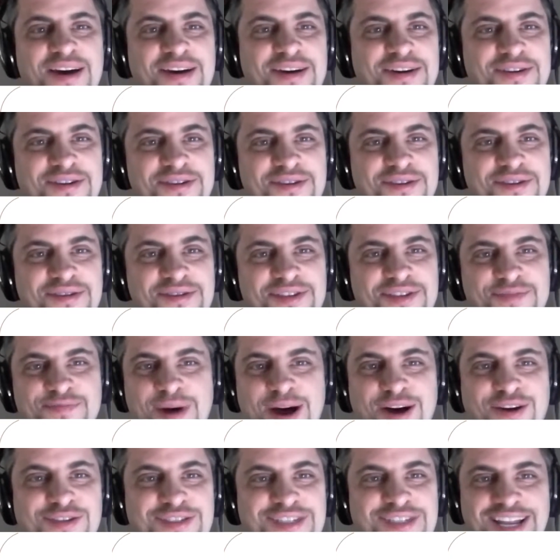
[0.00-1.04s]
your
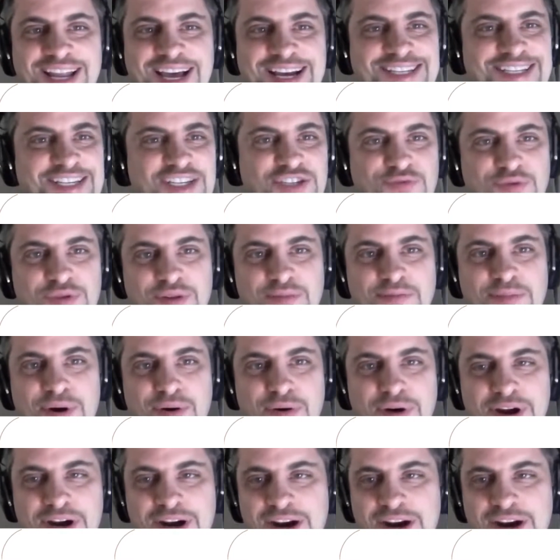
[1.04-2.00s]
spouse the Lexus with the bow on.